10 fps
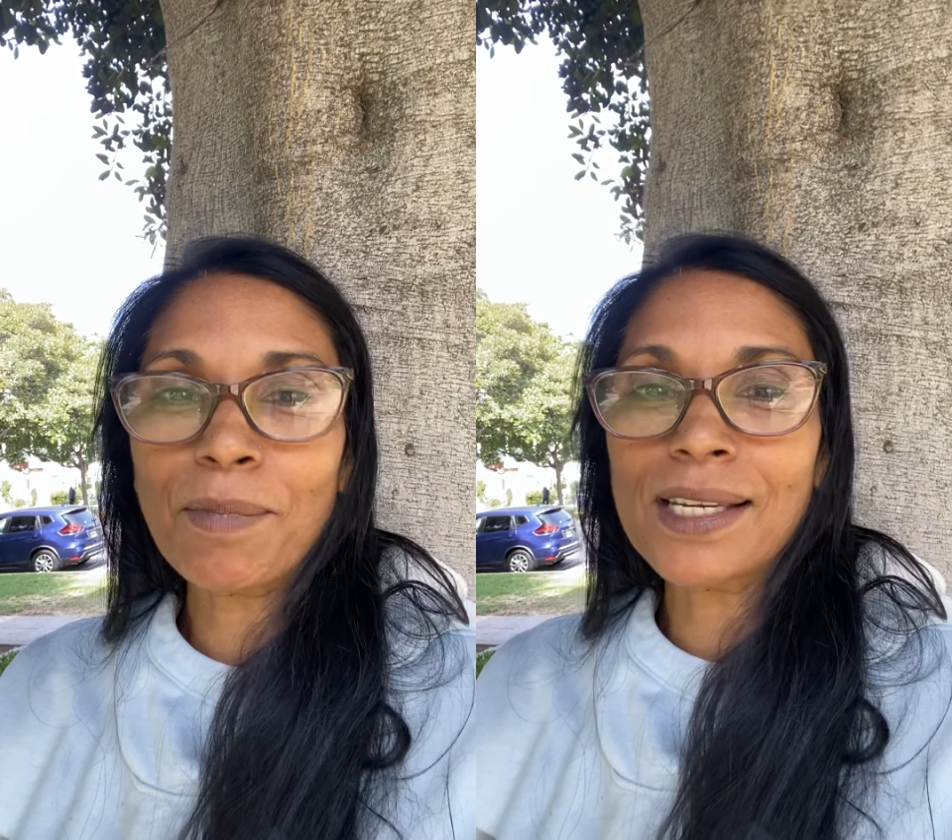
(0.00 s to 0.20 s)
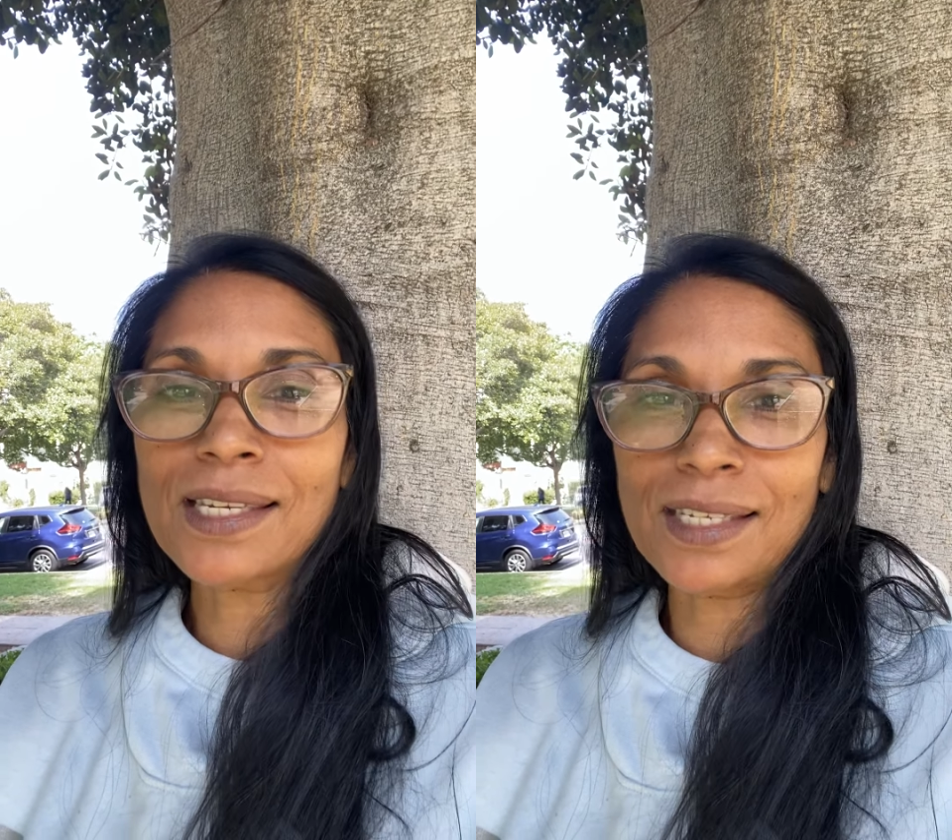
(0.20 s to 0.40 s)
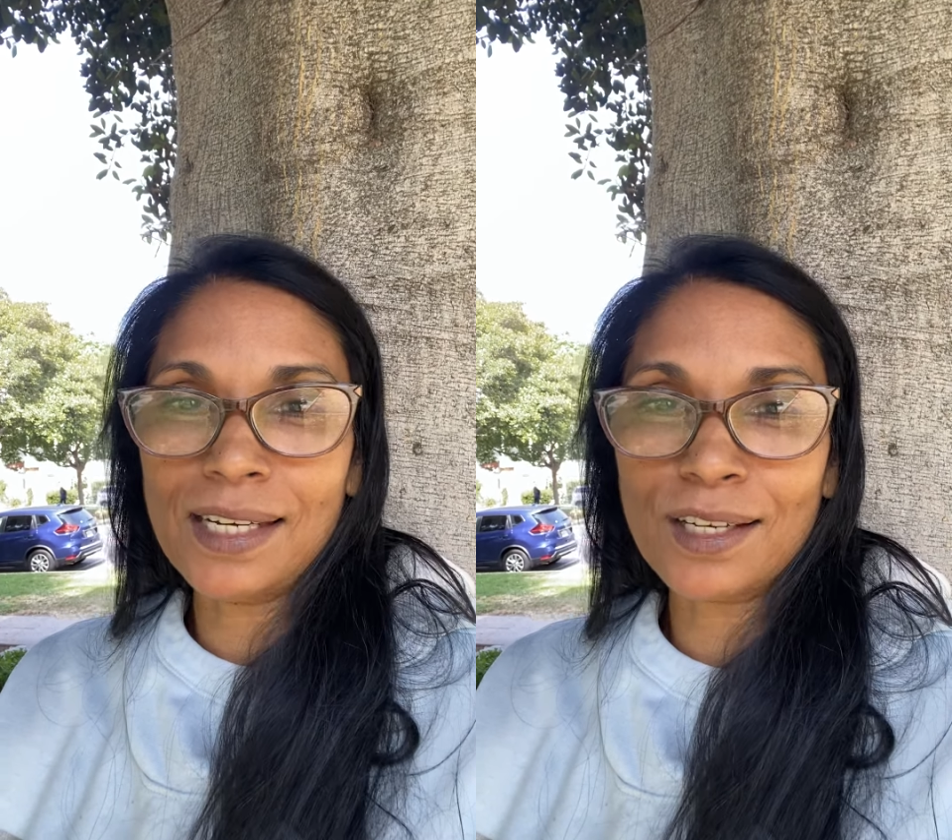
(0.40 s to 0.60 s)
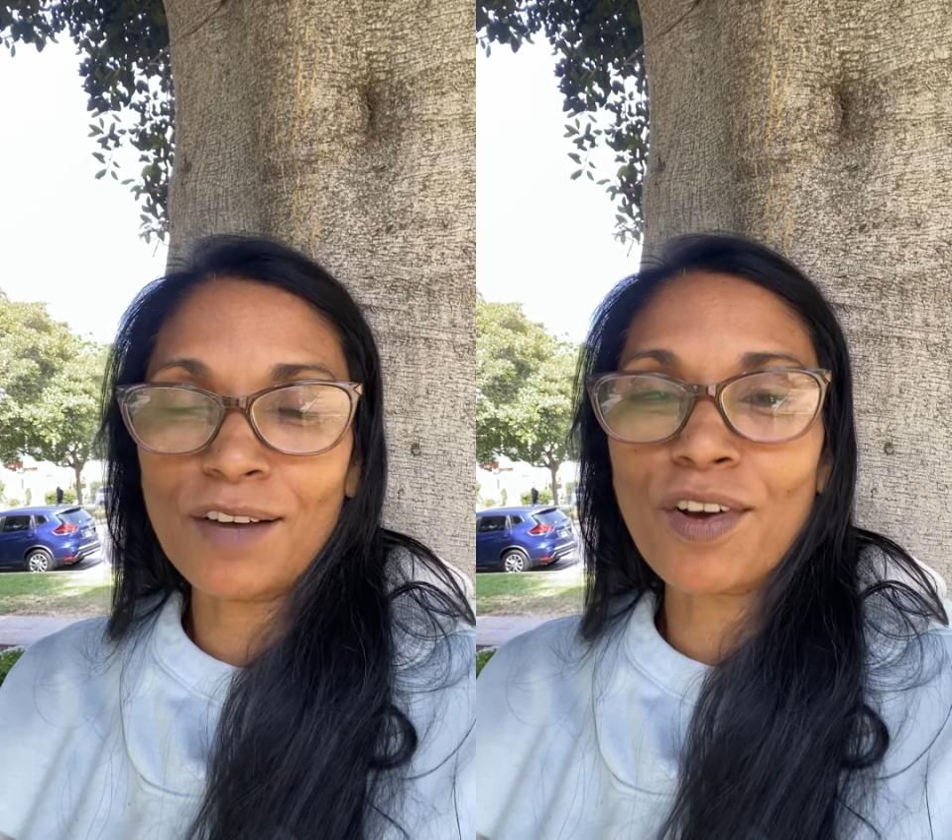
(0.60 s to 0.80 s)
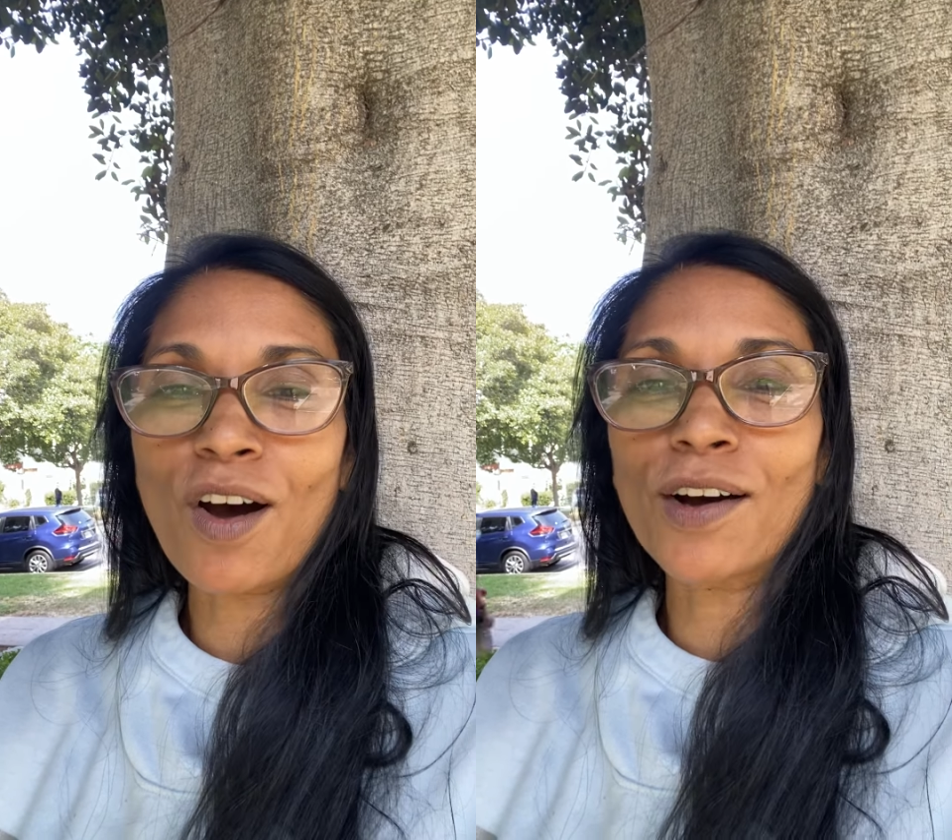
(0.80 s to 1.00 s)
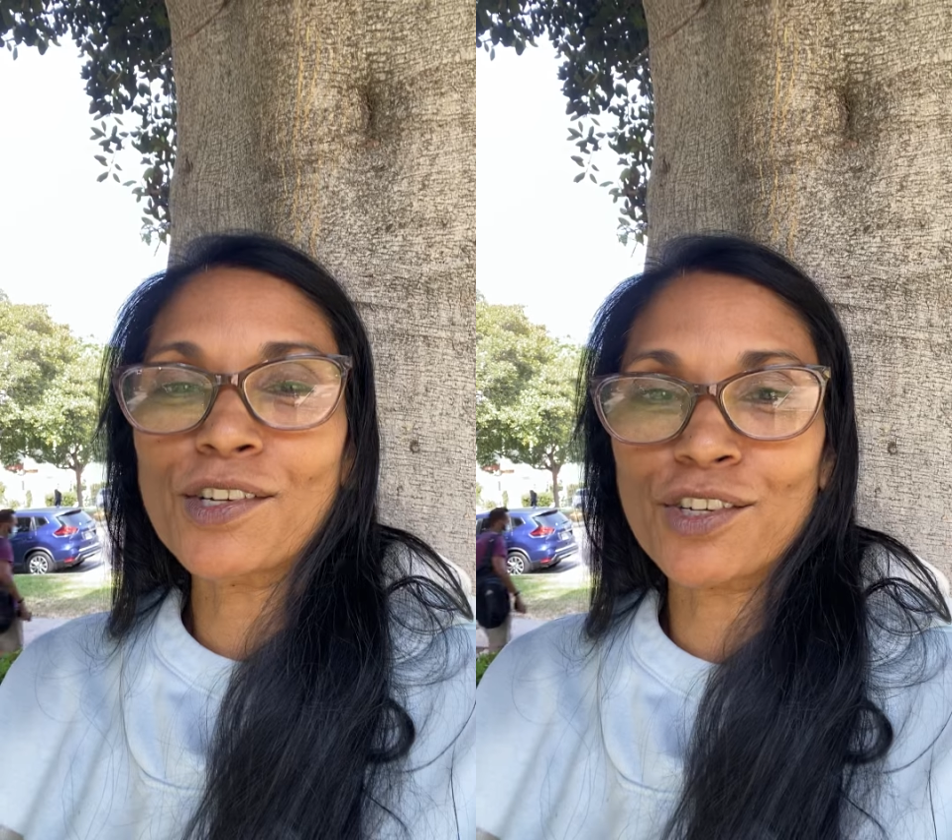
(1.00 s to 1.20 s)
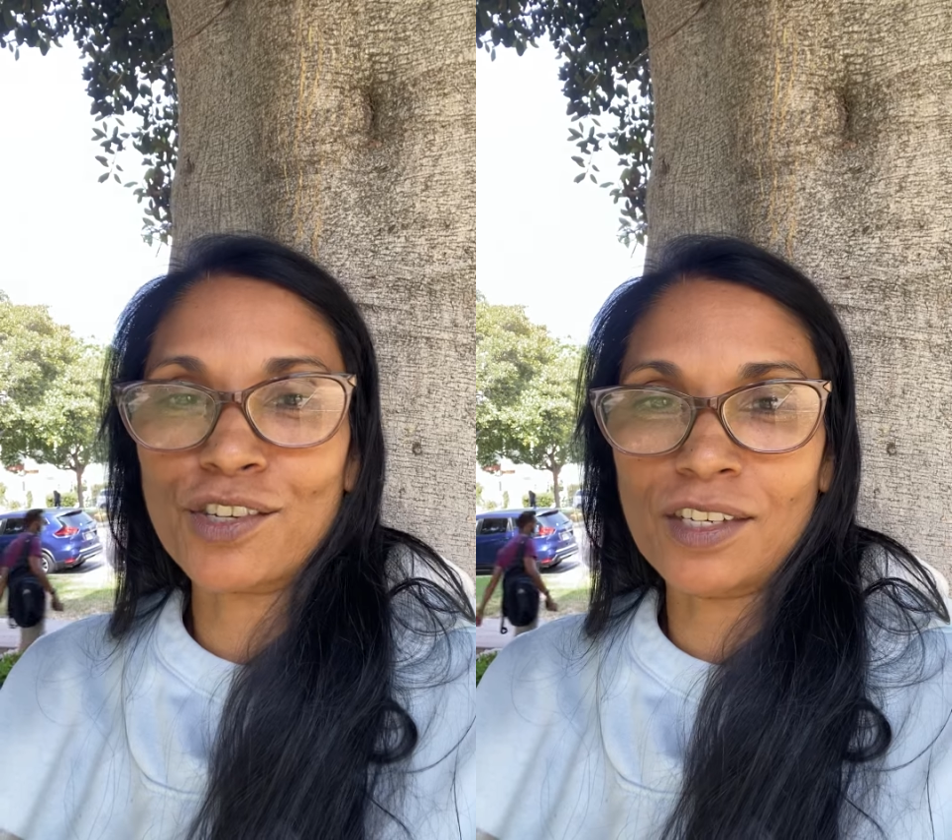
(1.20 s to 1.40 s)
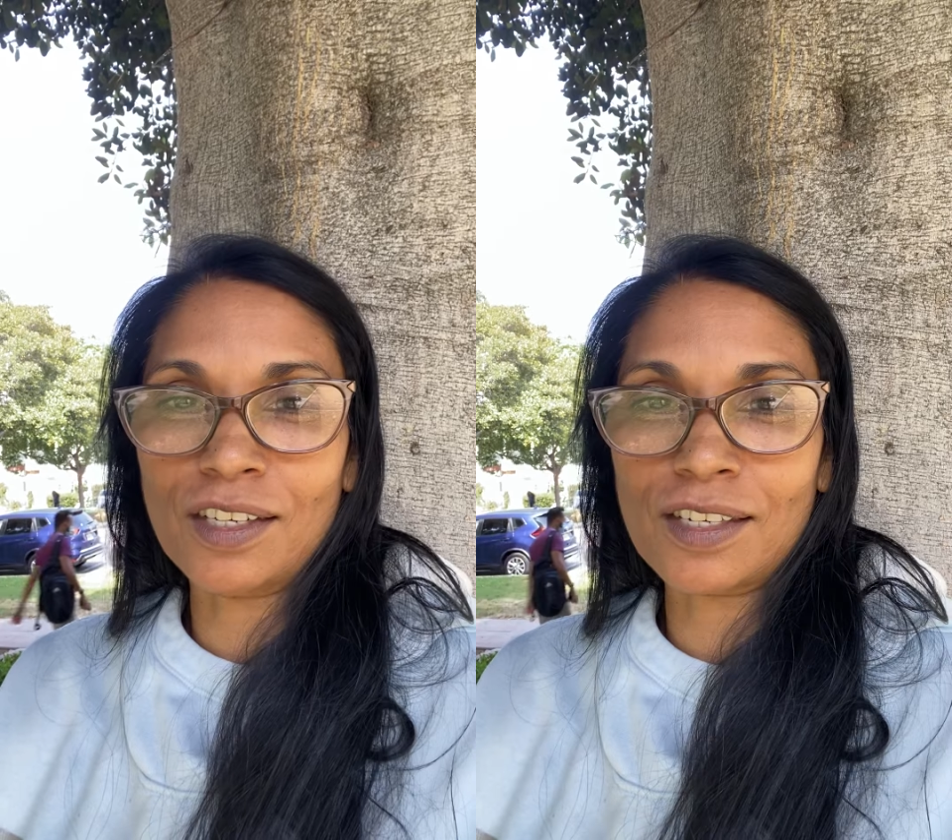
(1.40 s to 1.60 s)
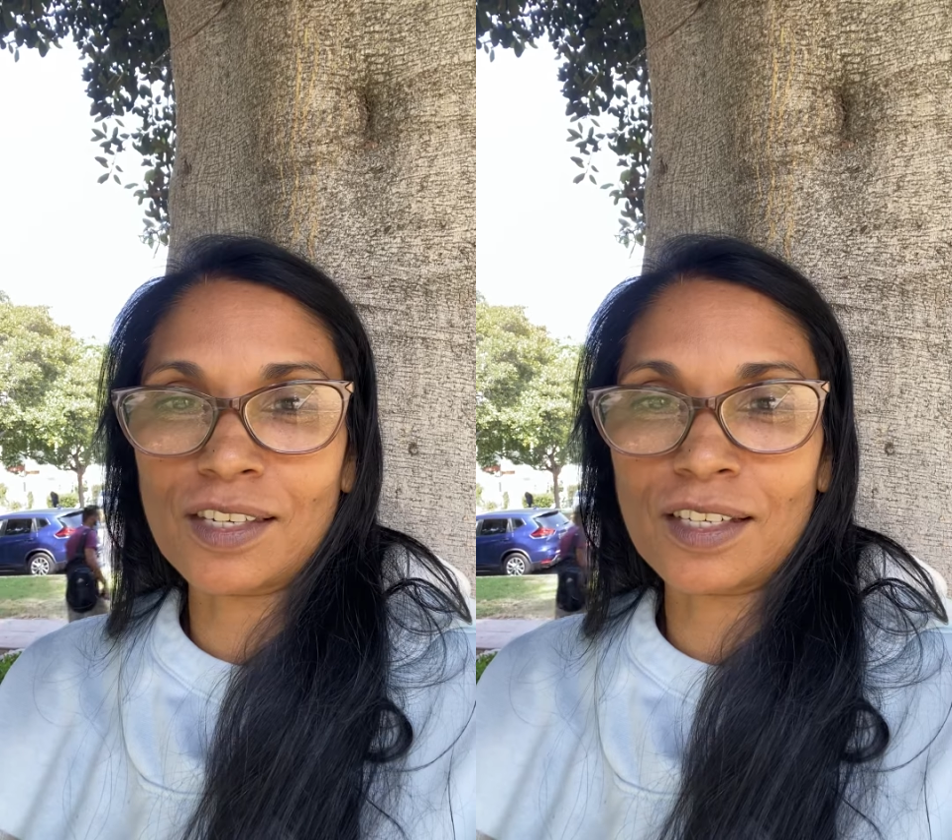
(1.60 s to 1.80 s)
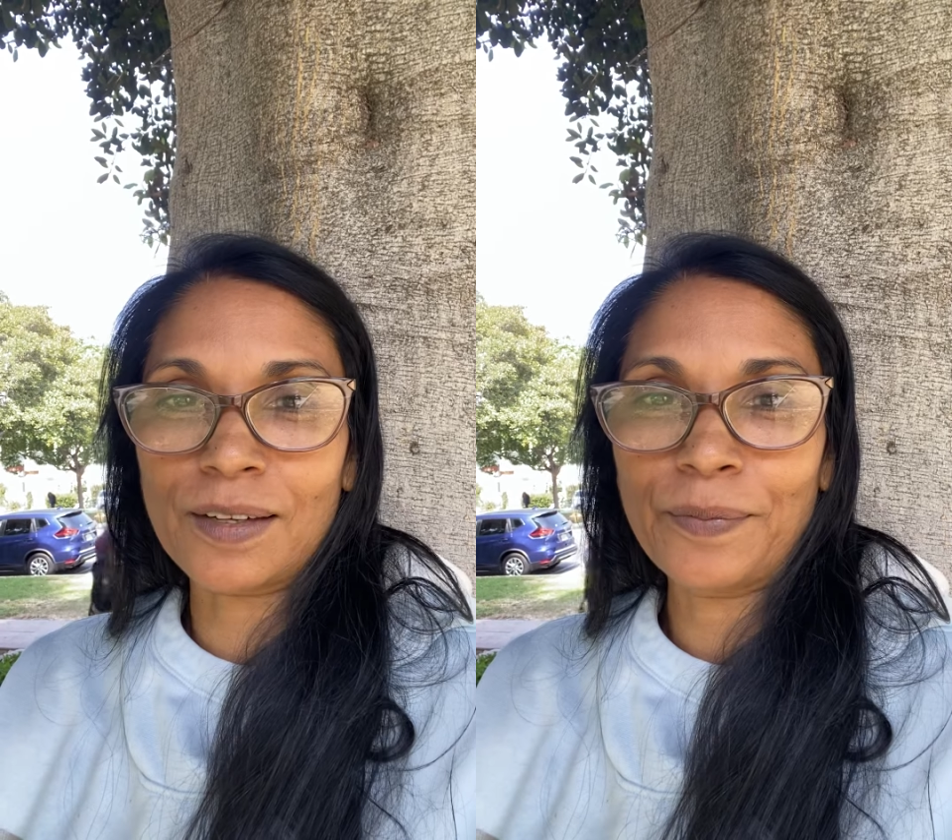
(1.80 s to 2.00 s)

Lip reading: my seat of consciousness